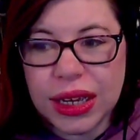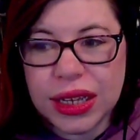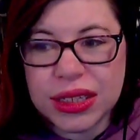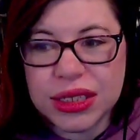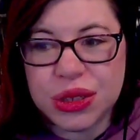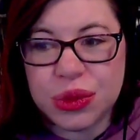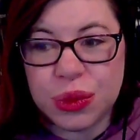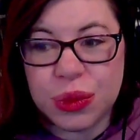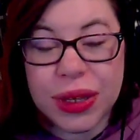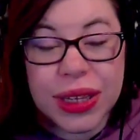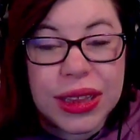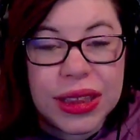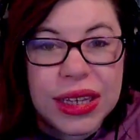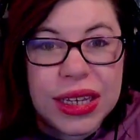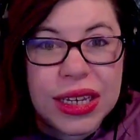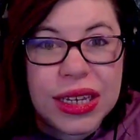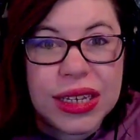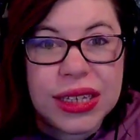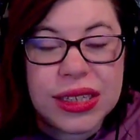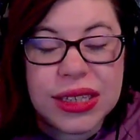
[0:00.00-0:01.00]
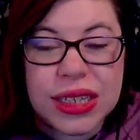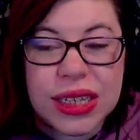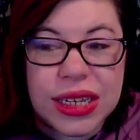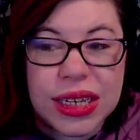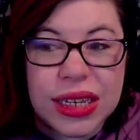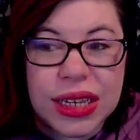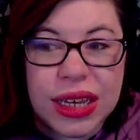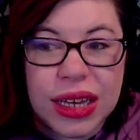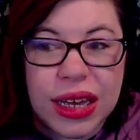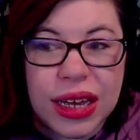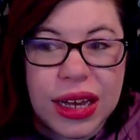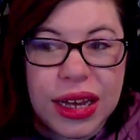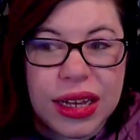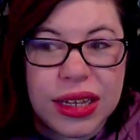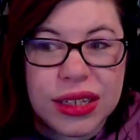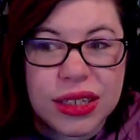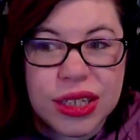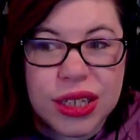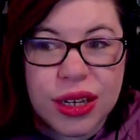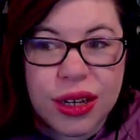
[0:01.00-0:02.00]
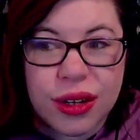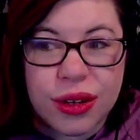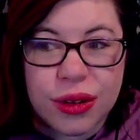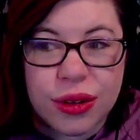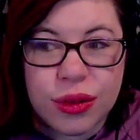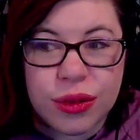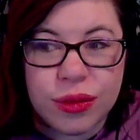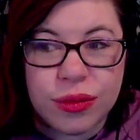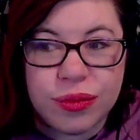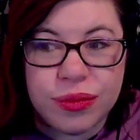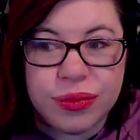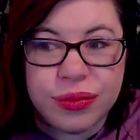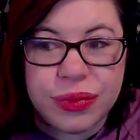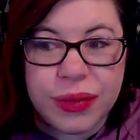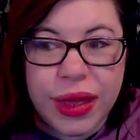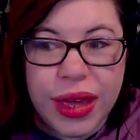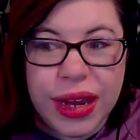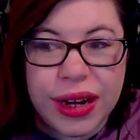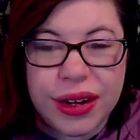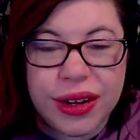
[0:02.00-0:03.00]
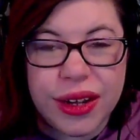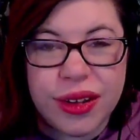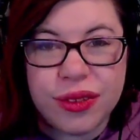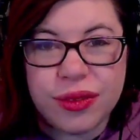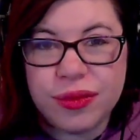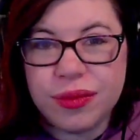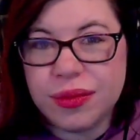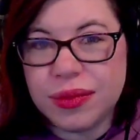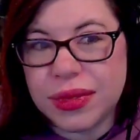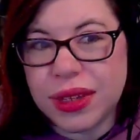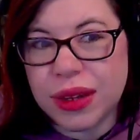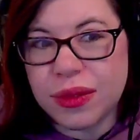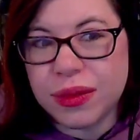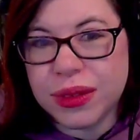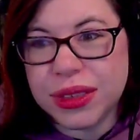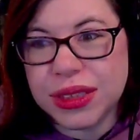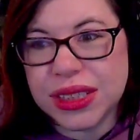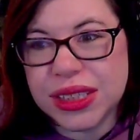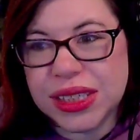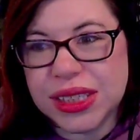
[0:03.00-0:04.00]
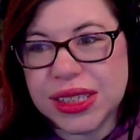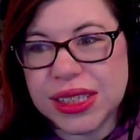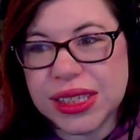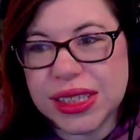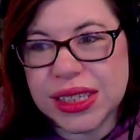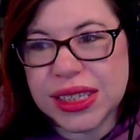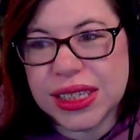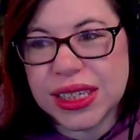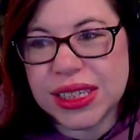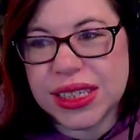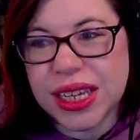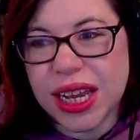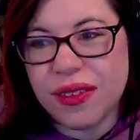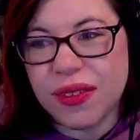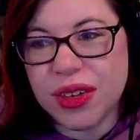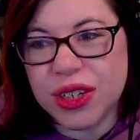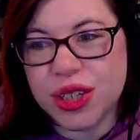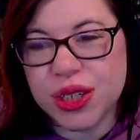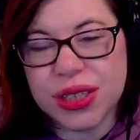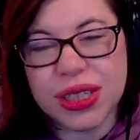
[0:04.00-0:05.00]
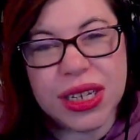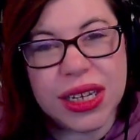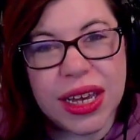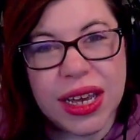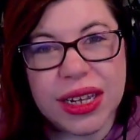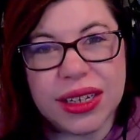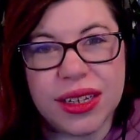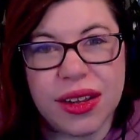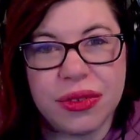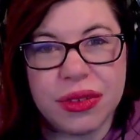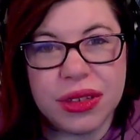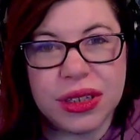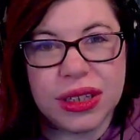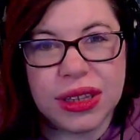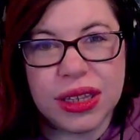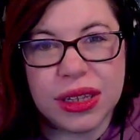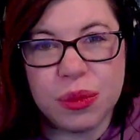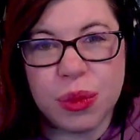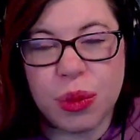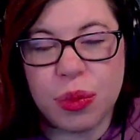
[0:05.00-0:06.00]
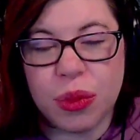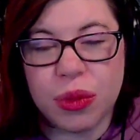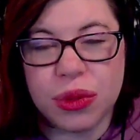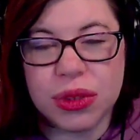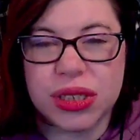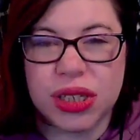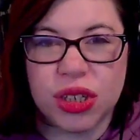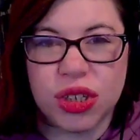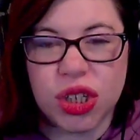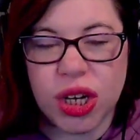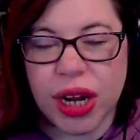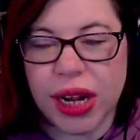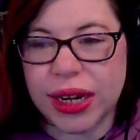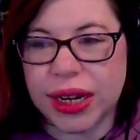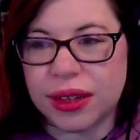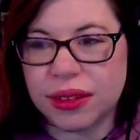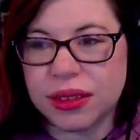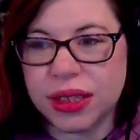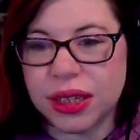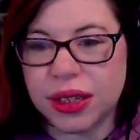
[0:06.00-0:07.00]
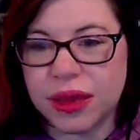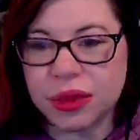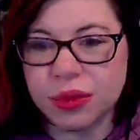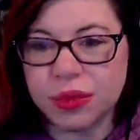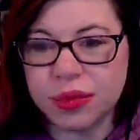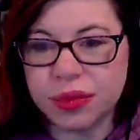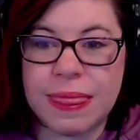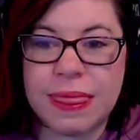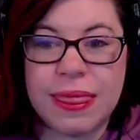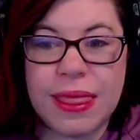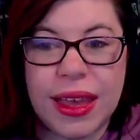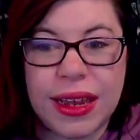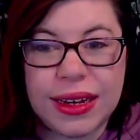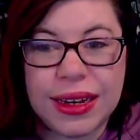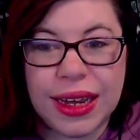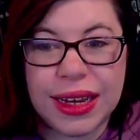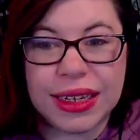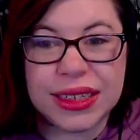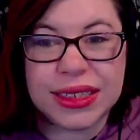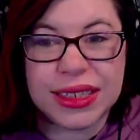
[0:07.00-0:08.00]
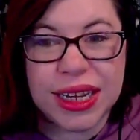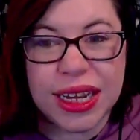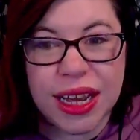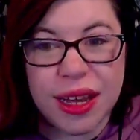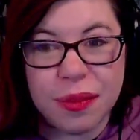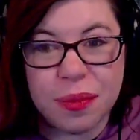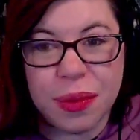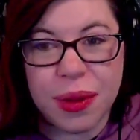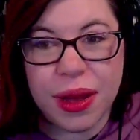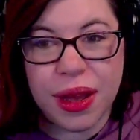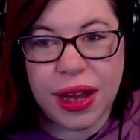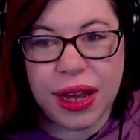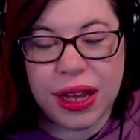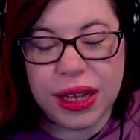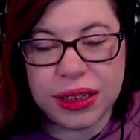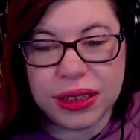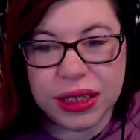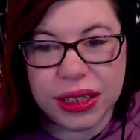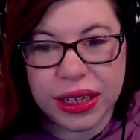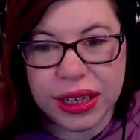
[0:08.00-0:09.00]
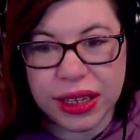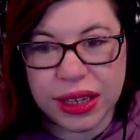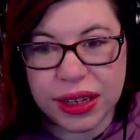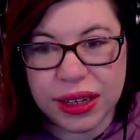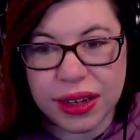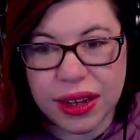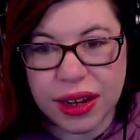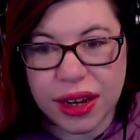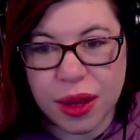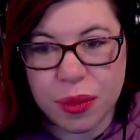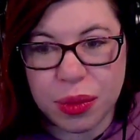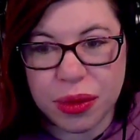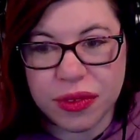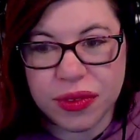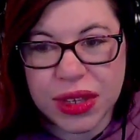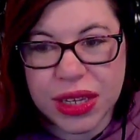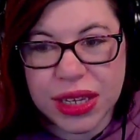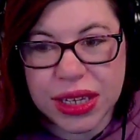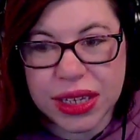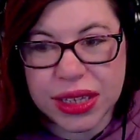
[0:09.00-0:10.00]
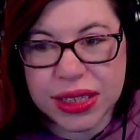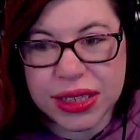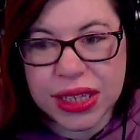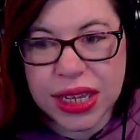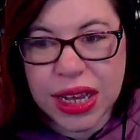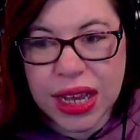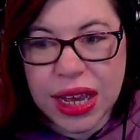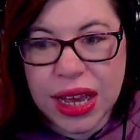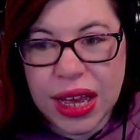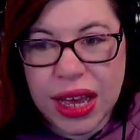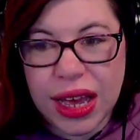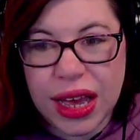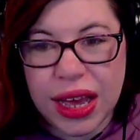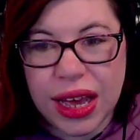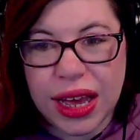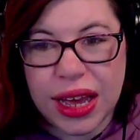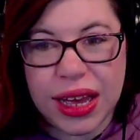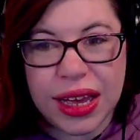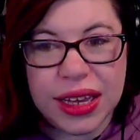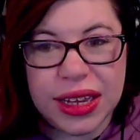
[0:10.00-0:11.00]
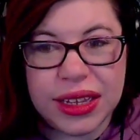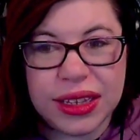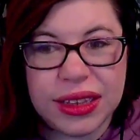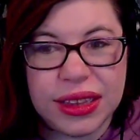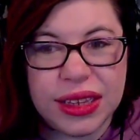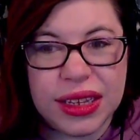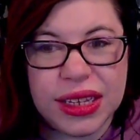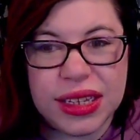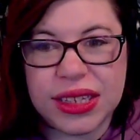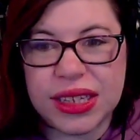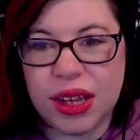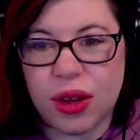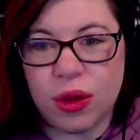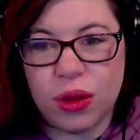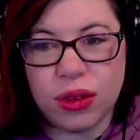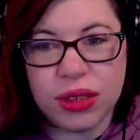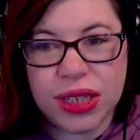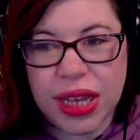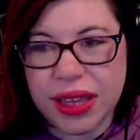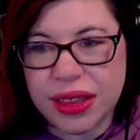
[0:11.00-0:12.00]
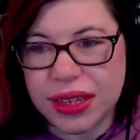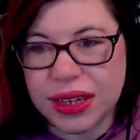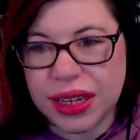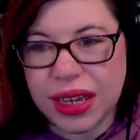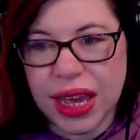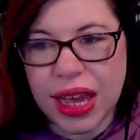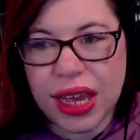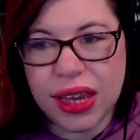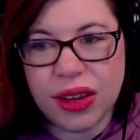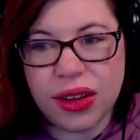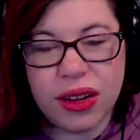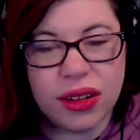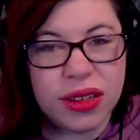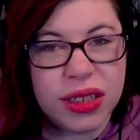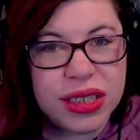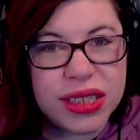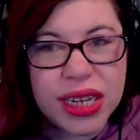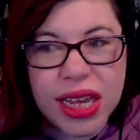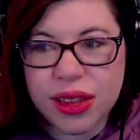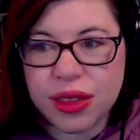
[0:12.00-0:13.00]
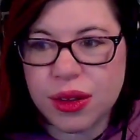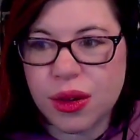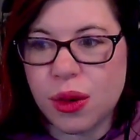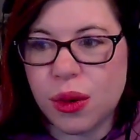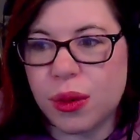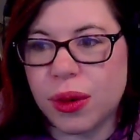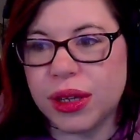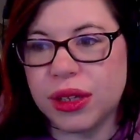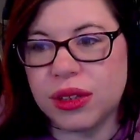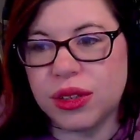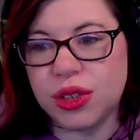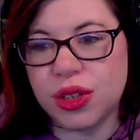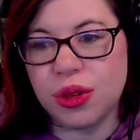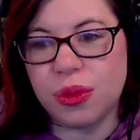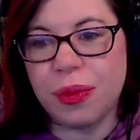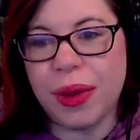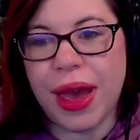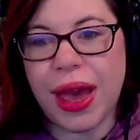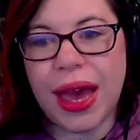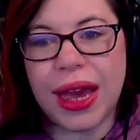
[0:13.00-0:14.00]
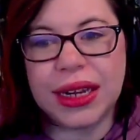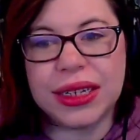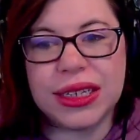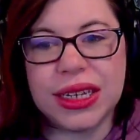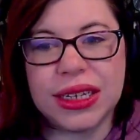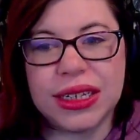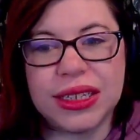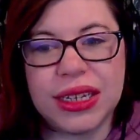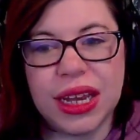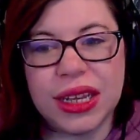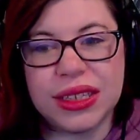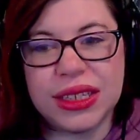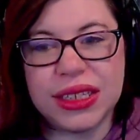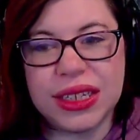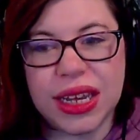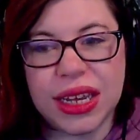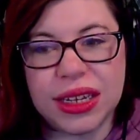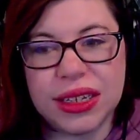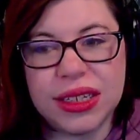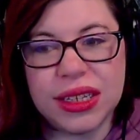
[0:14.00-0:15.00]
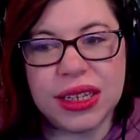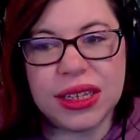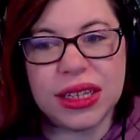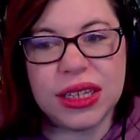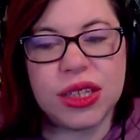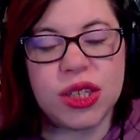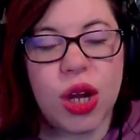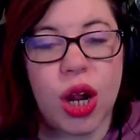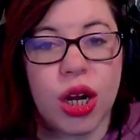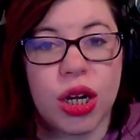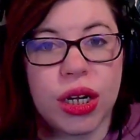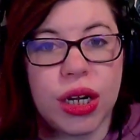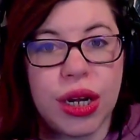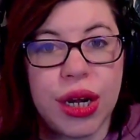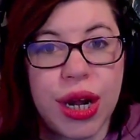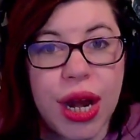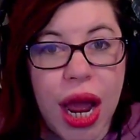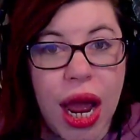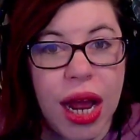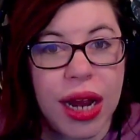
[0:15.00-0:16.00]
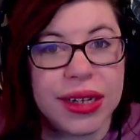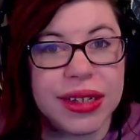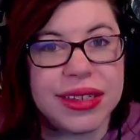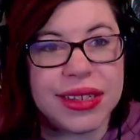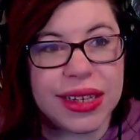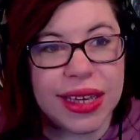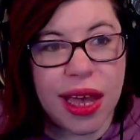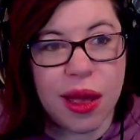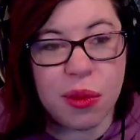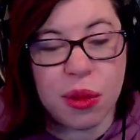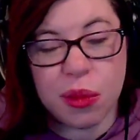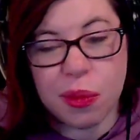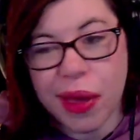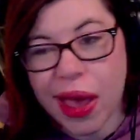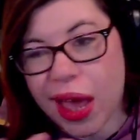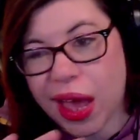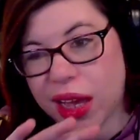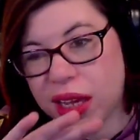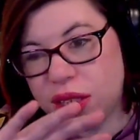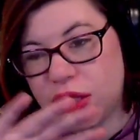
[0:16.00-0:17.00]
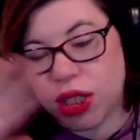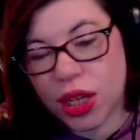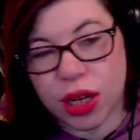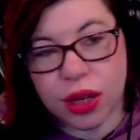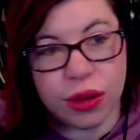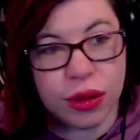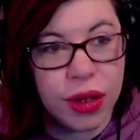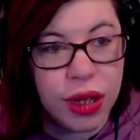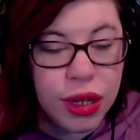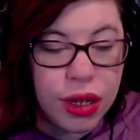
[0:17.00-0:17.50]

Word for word: to get these. Uh, so I don't know. That one's it's kind of interesting. I definitely think people will still try it out though. Then next up, uh, looking at a couple of these, uh, this old Death and Decay card, the Death Coil Doom Pact, it does state these are not coming back. So,